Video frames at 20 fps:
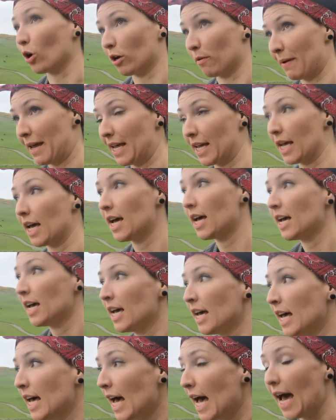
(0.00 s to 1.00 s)
me,
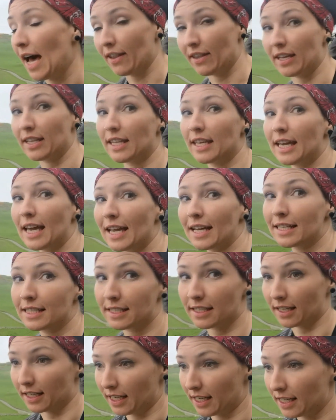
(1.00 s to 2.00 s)
and then they get
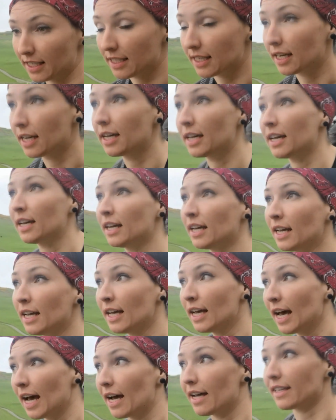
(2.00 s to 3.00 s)
excited,
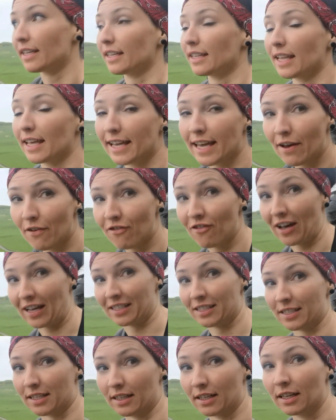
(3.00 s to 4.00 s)
and then they get
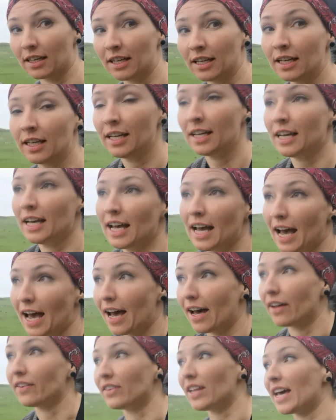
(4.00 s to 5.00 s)
faster,
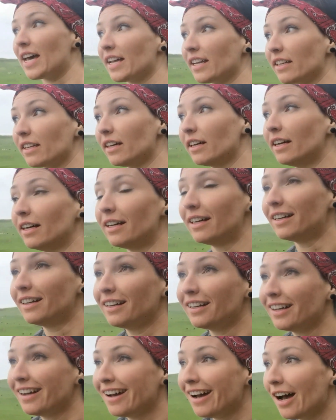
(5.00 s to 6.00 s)
and then
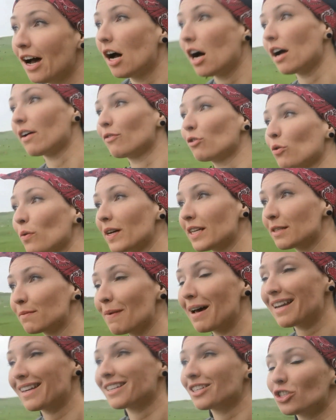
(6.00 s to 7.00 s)
I've always
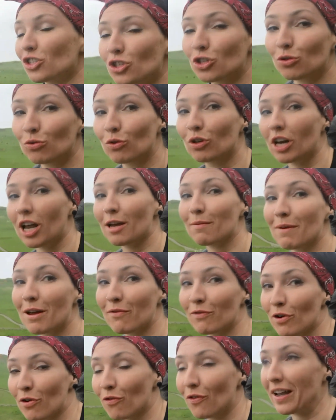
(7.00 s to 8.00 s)
managed to climb over
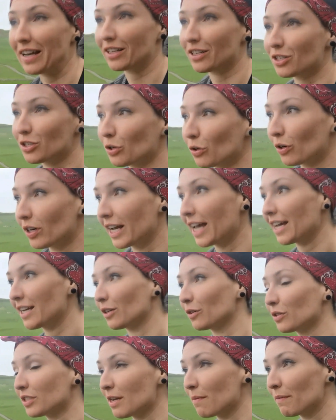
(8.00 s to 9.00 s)
a fence or a gate or
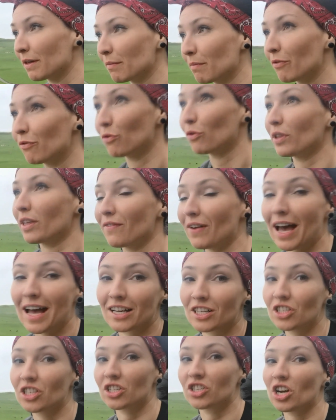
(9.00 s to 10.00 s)
something before they've
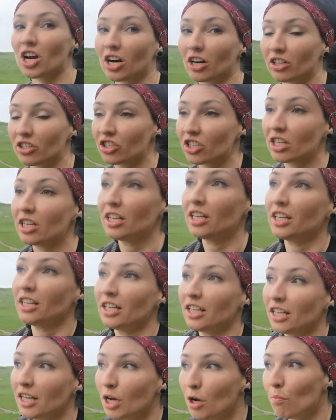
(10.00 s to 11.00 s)
actually charged.
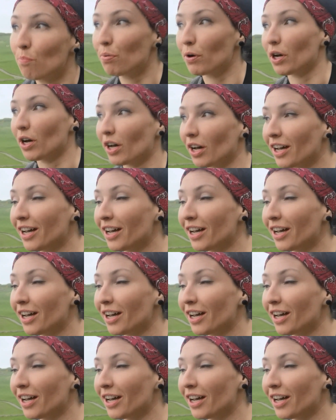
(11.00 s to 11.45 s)
But